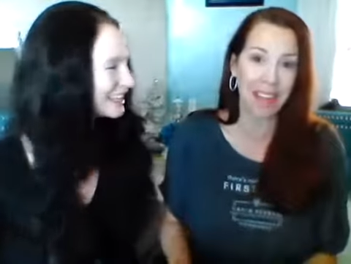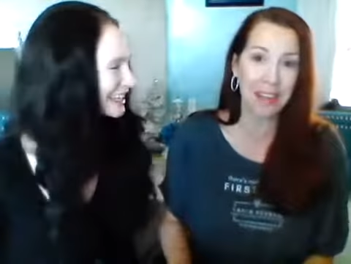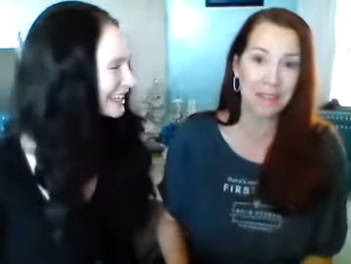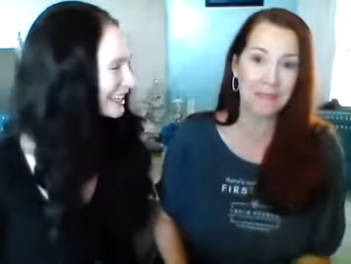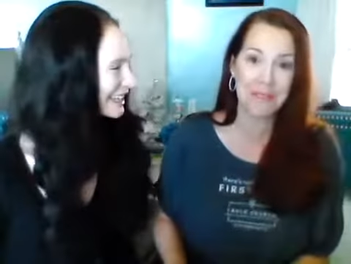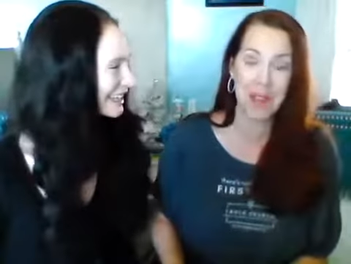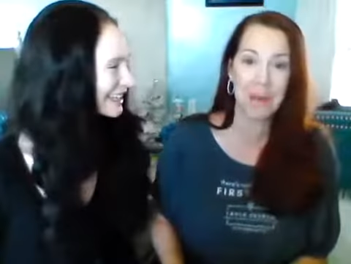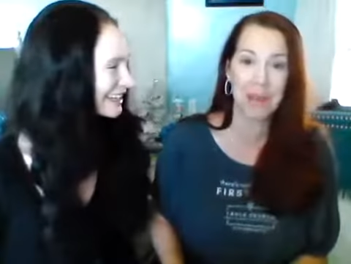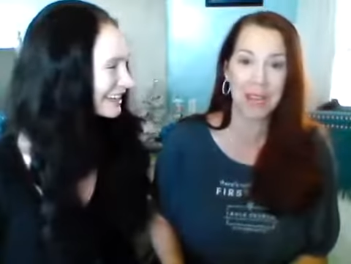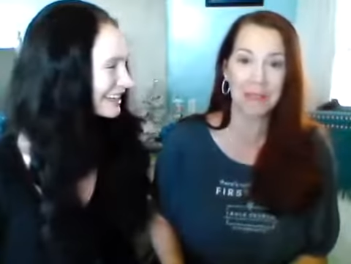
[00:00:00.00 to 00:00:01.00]
Speaker 1: I don't
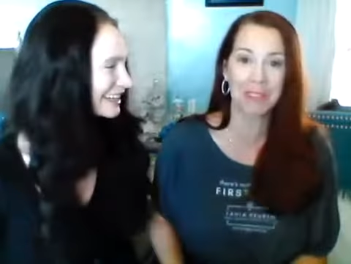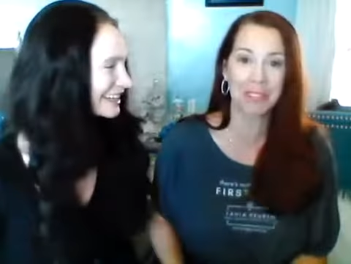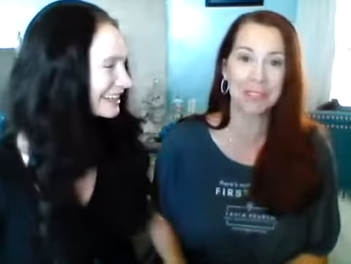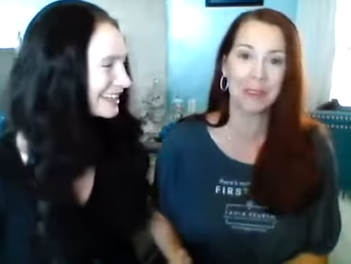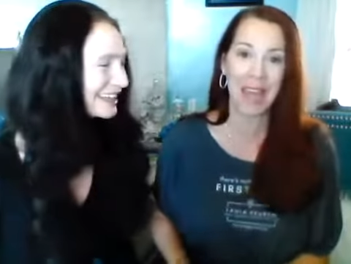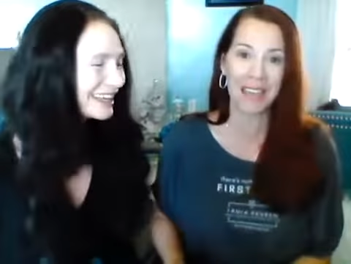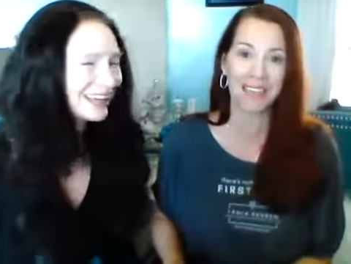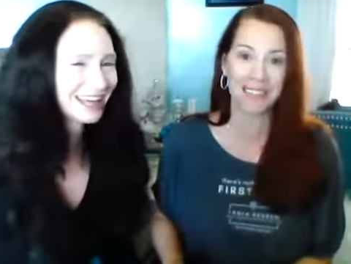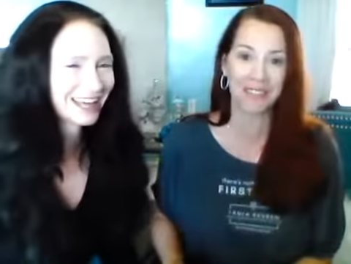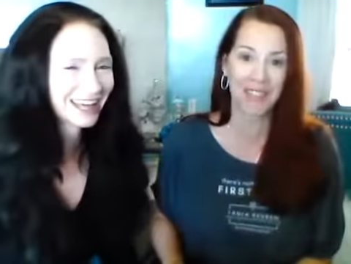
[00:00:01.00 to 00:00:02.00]
know anyone who
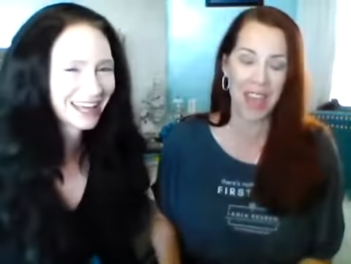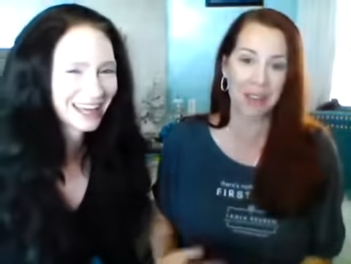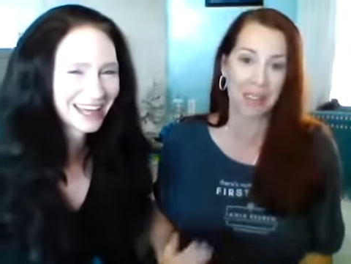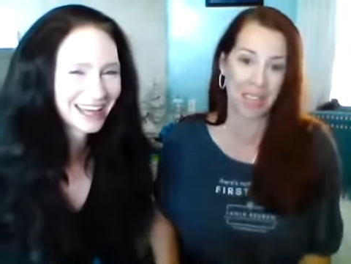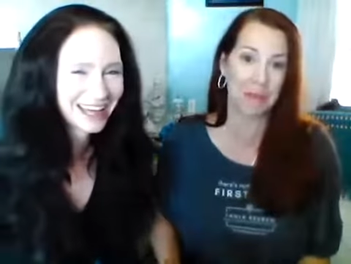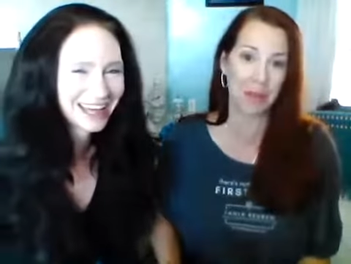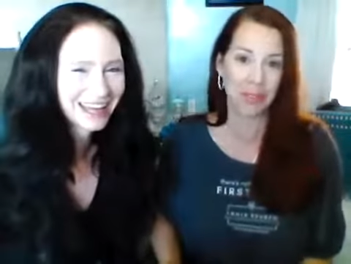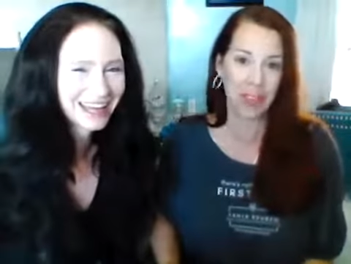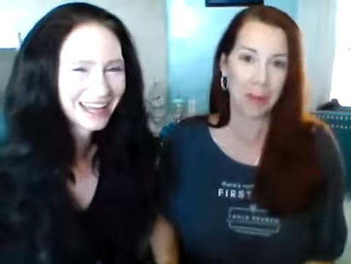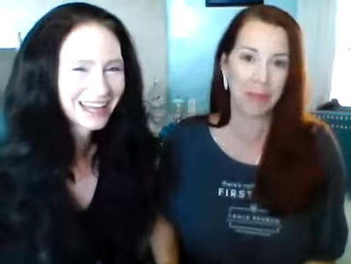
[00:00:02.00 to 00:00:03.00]
hasn't found
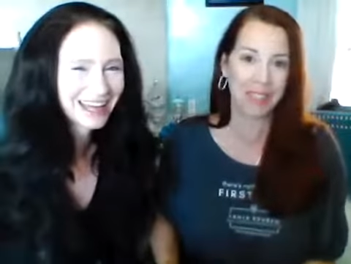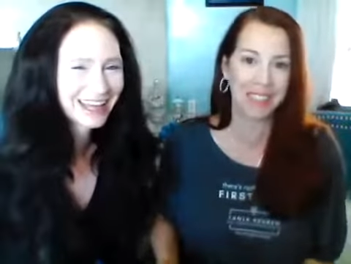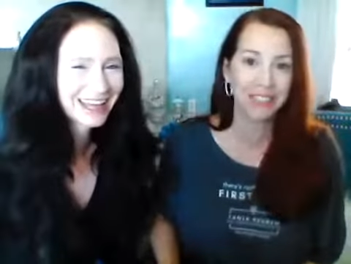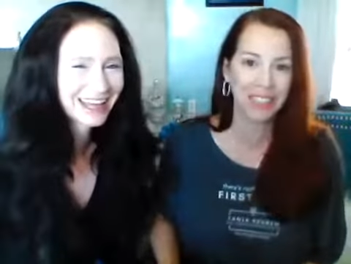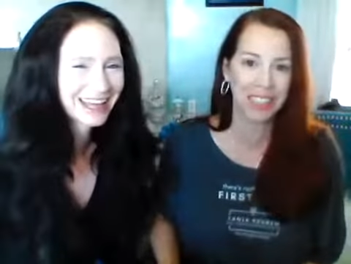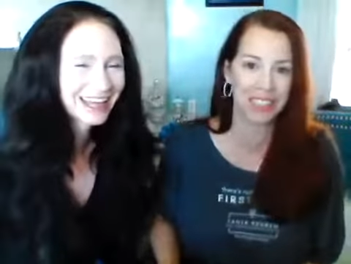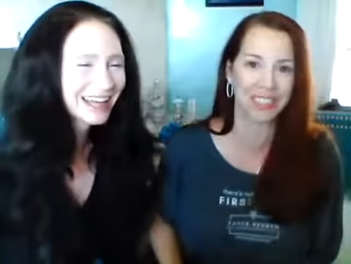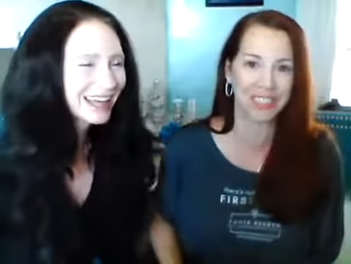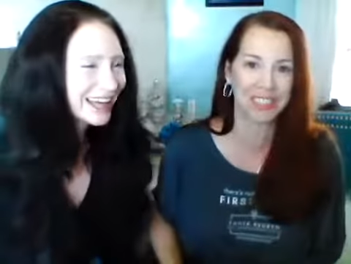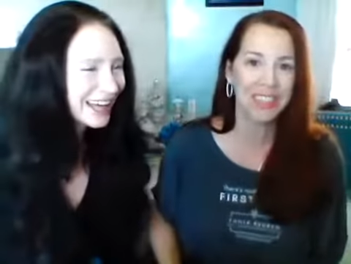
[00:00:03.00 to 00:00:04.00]
chemotherapy difficult.
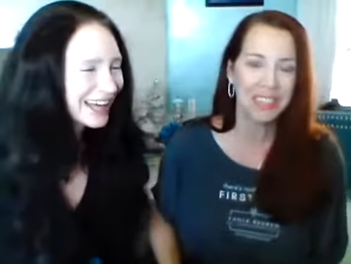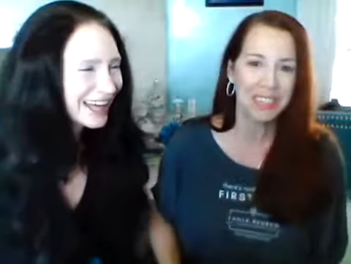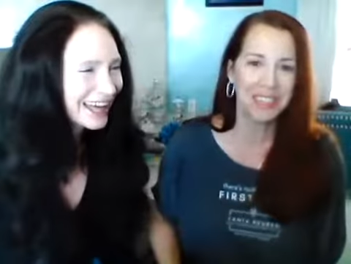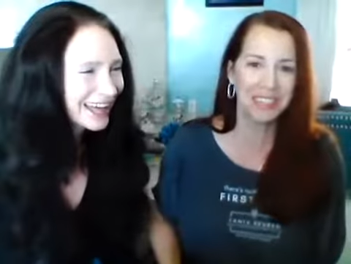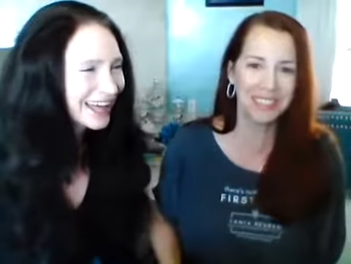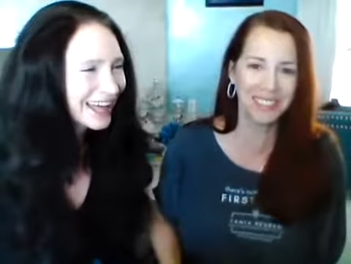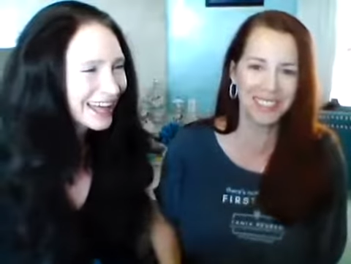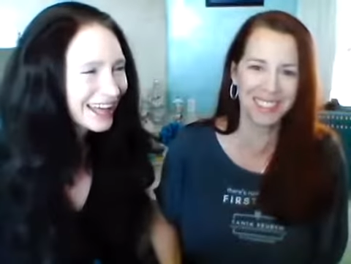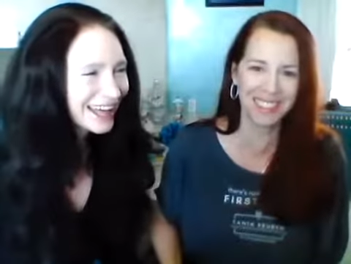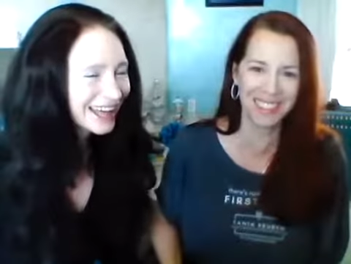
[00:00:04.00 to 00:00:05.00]
I
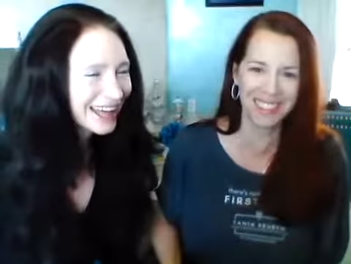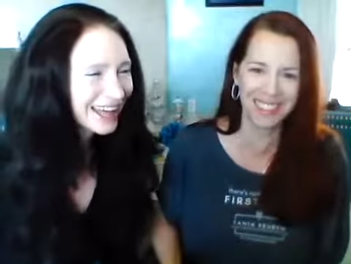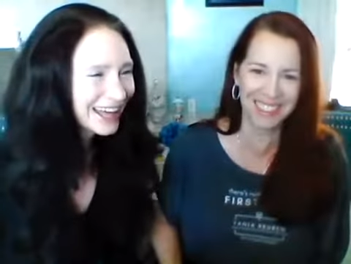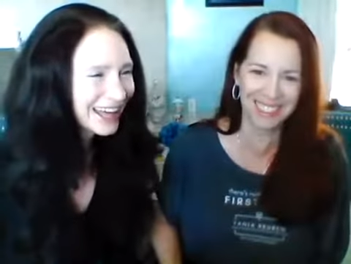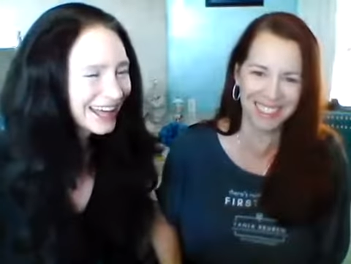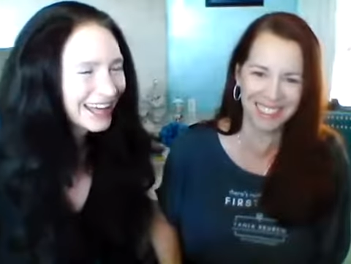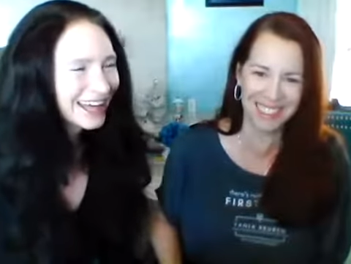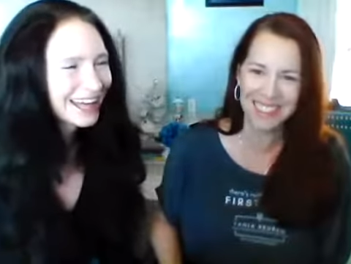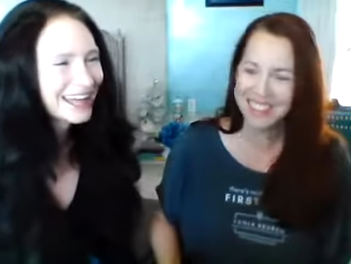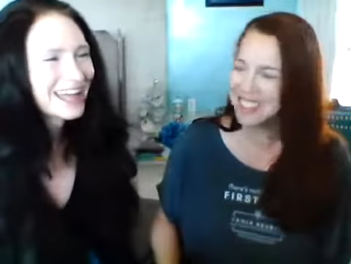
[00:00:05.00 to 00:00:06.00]

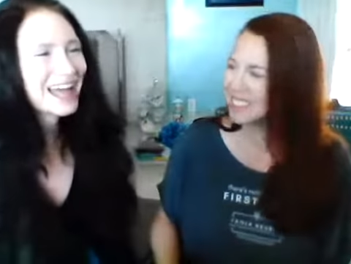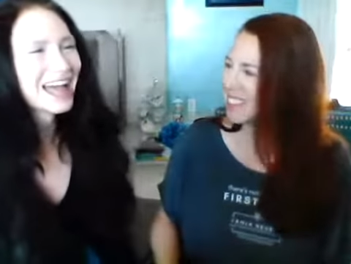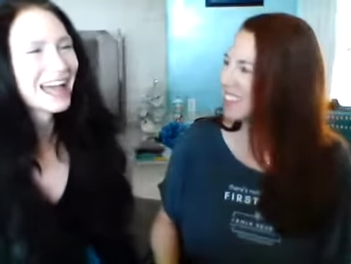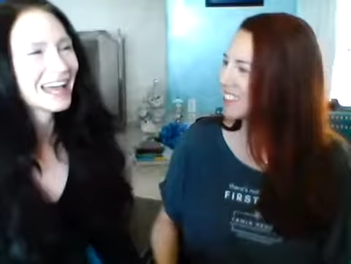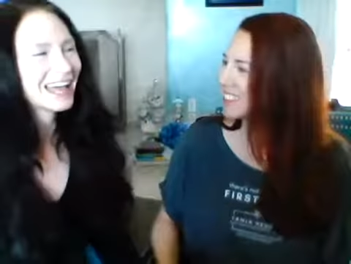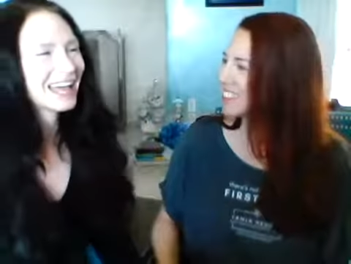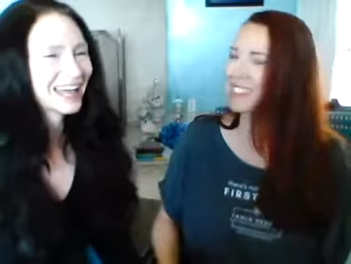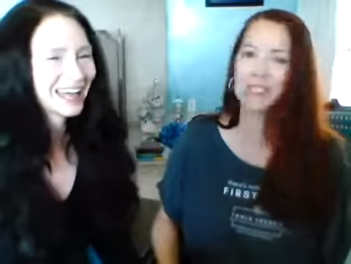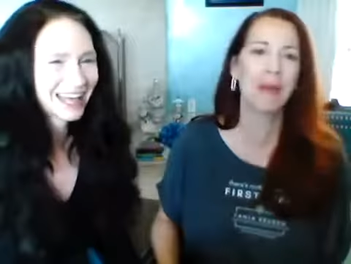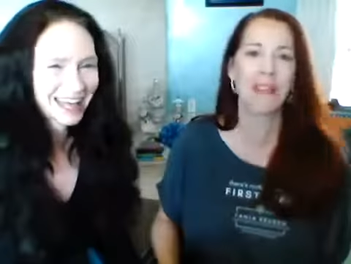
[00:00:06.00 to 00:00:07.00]

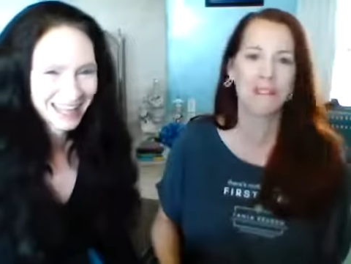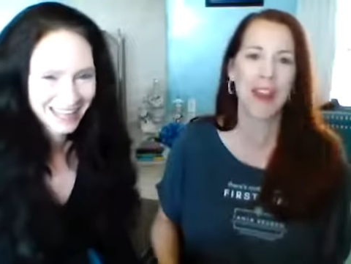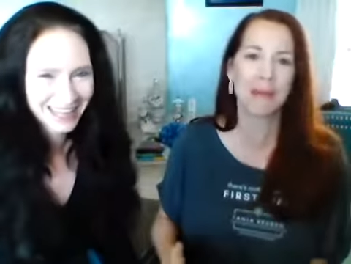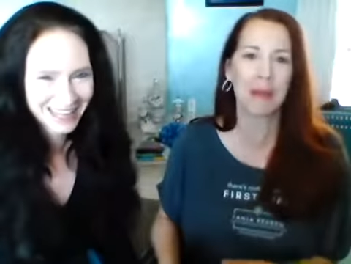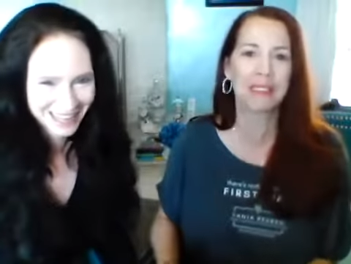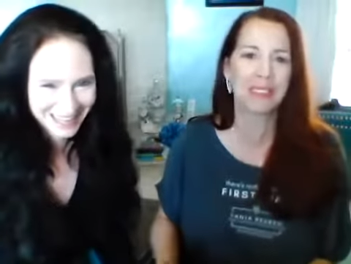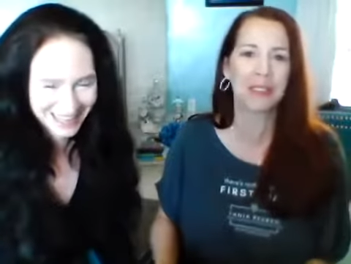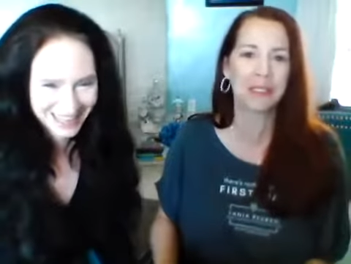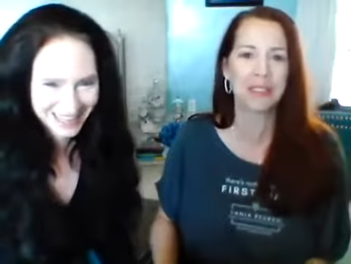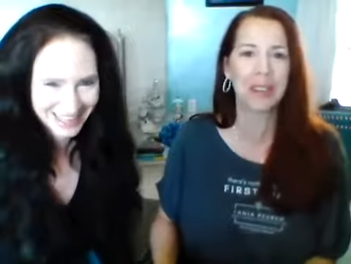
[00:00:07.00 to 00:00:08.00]
was to my friend about to
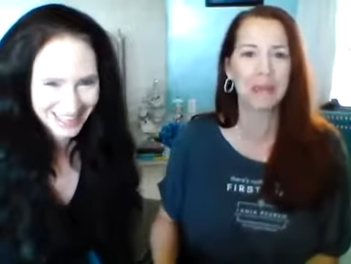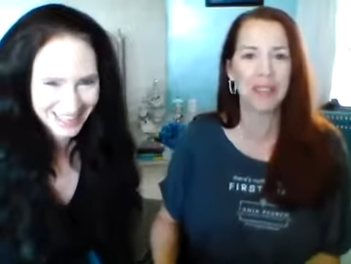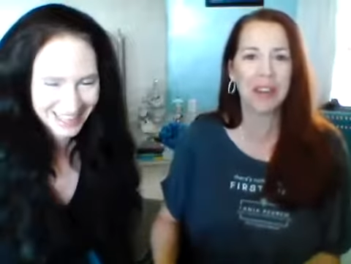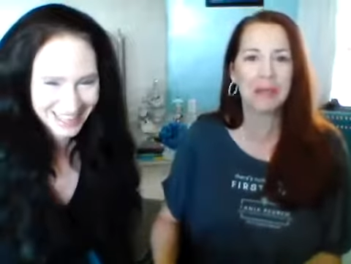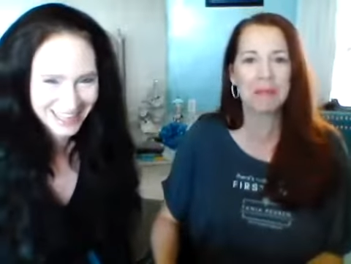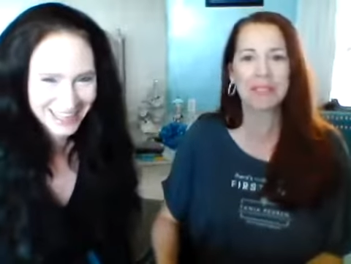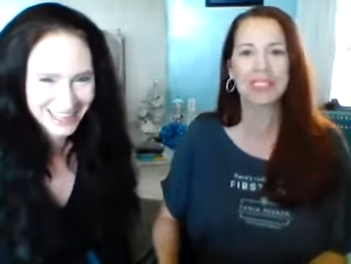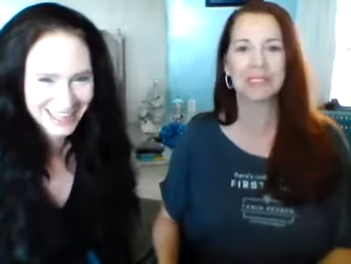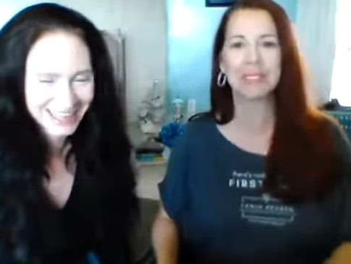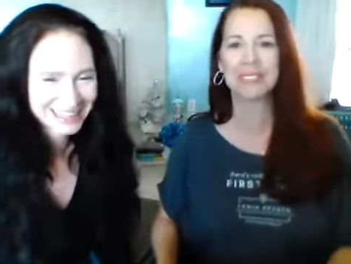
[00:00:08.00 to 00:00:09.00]
go through chemotherapy, but
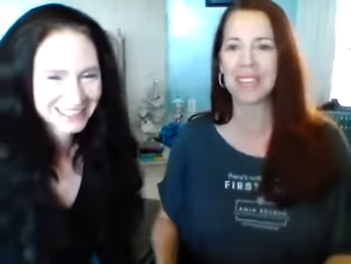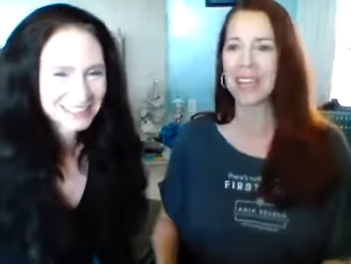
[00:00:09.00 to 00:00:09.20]
she was